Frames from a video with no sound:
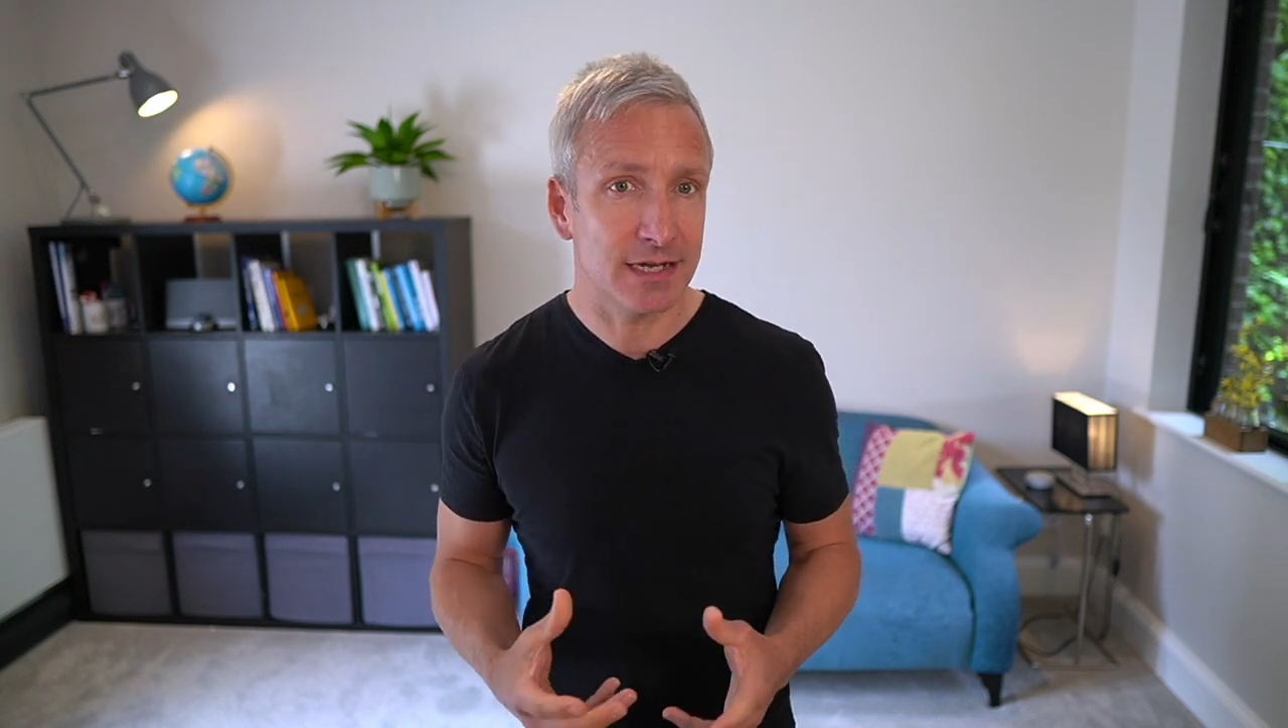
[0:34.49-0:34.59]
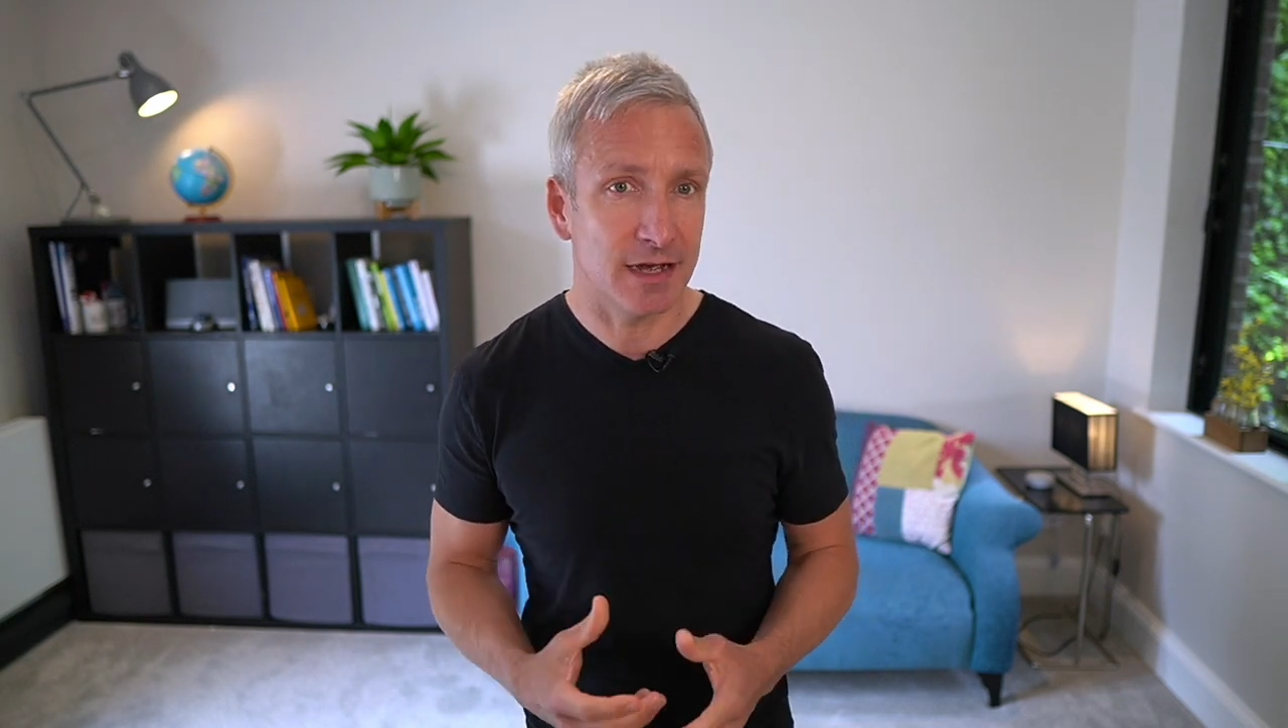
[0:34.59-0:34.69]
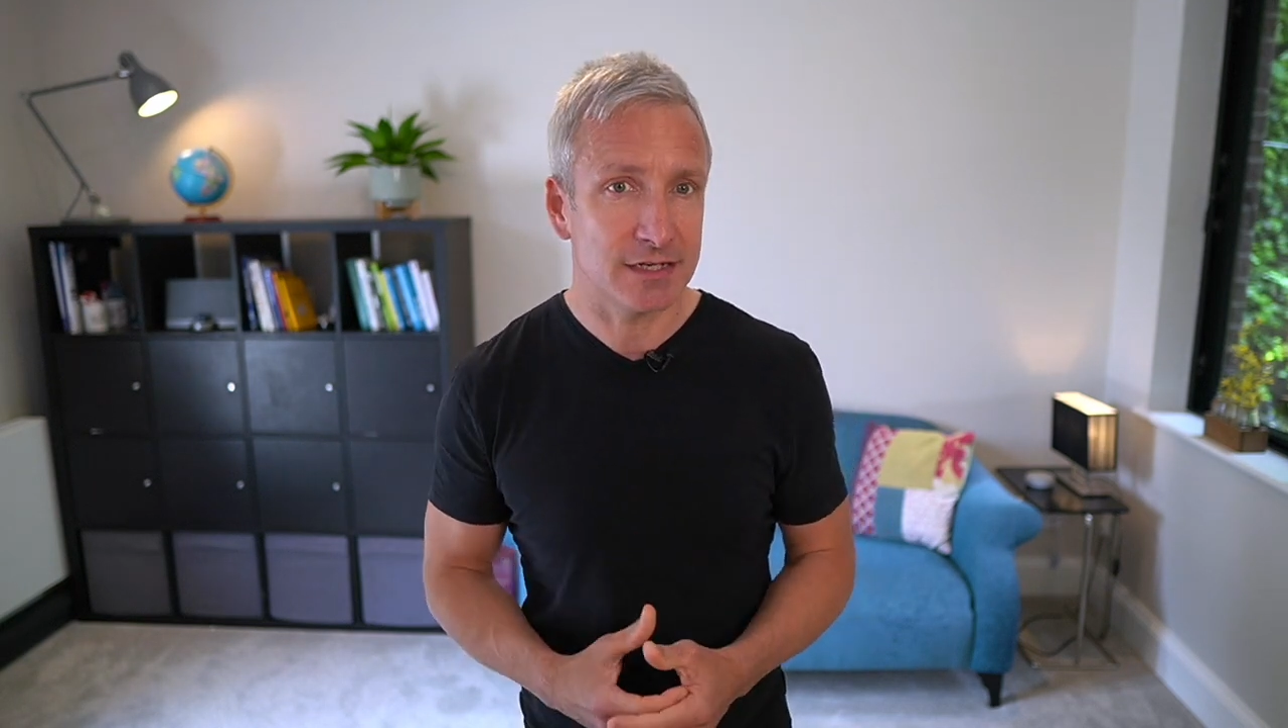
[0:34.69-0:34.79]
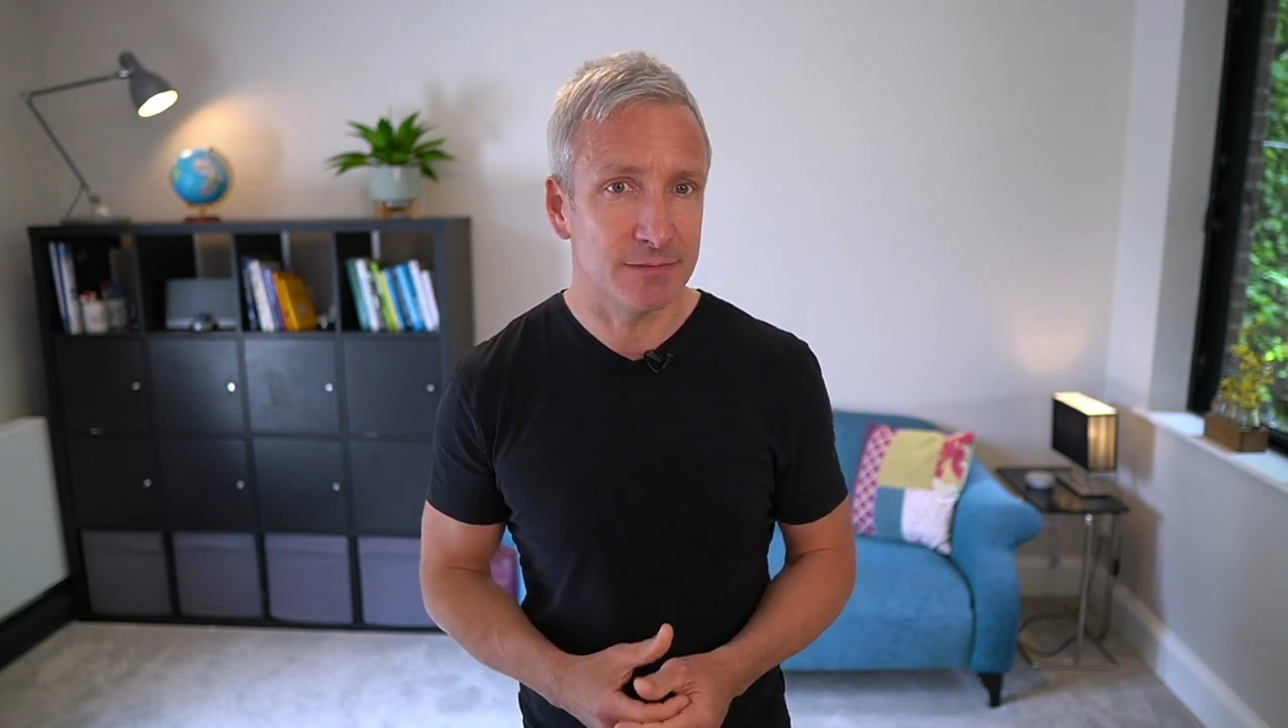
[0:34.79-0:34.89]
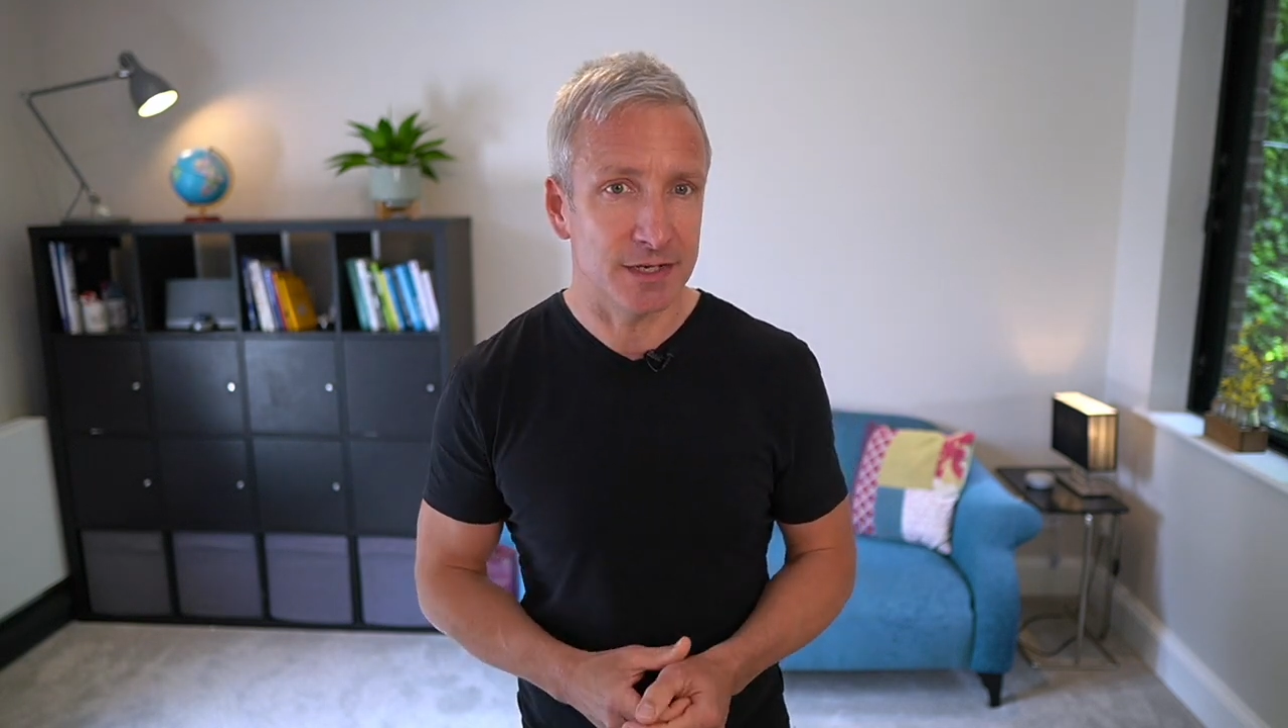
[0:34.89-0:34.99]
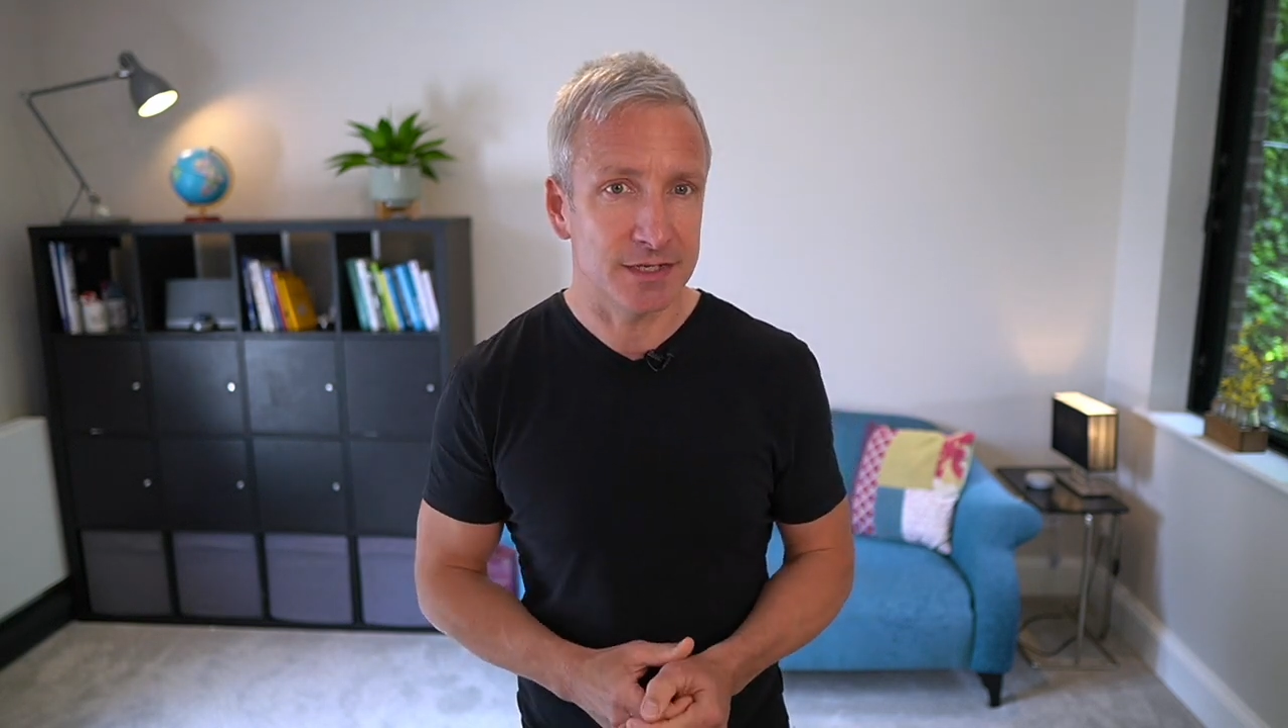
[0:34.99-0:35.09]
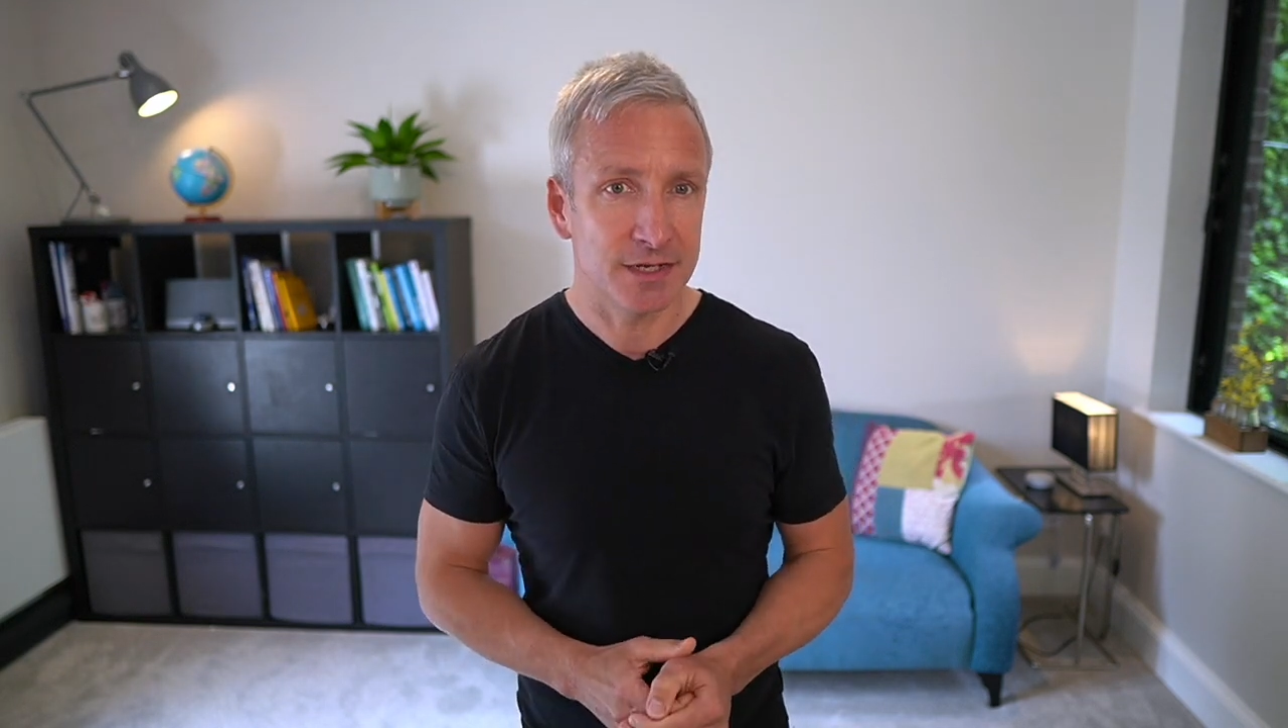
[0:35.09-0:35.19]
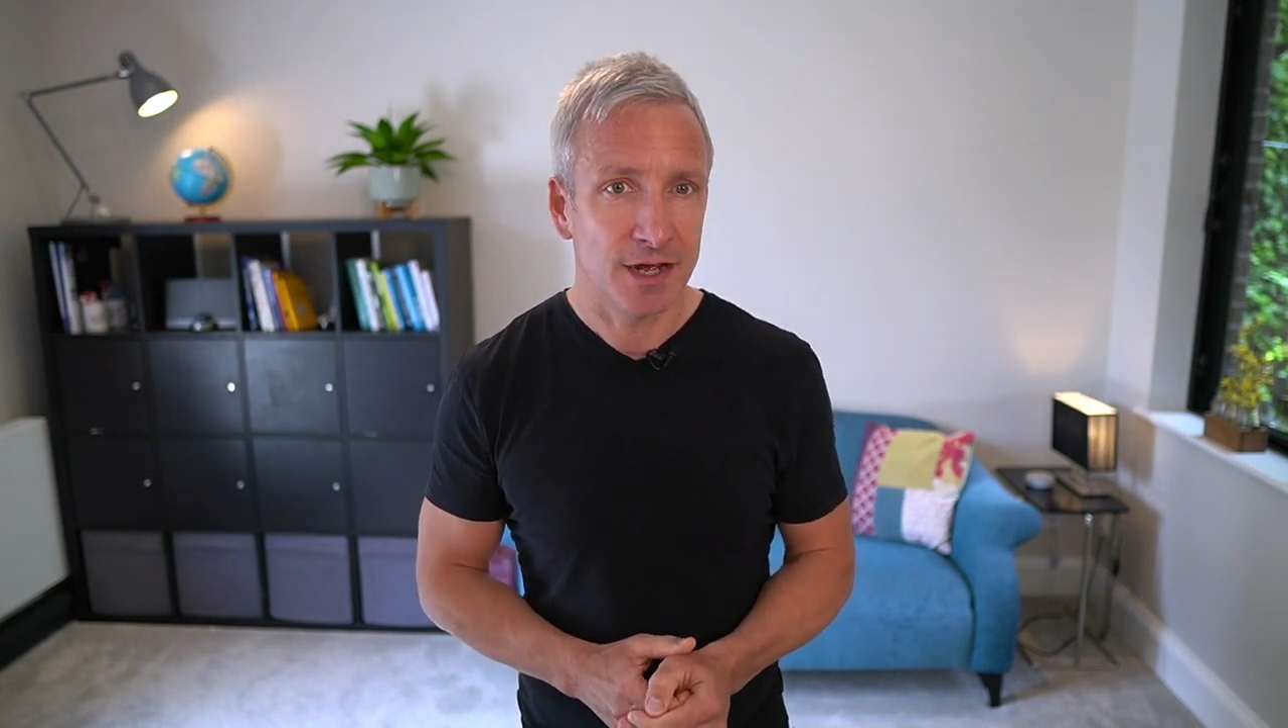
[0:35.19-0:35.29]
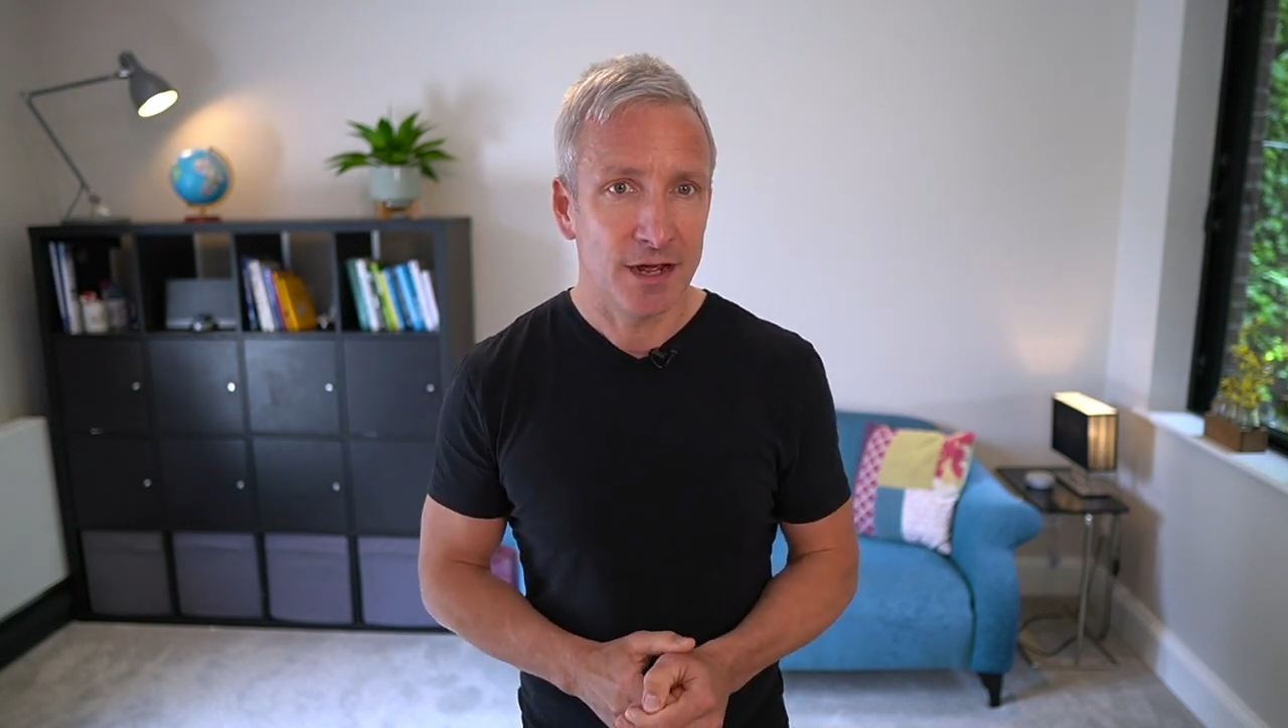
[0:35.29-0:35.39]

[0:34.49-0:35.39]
customers.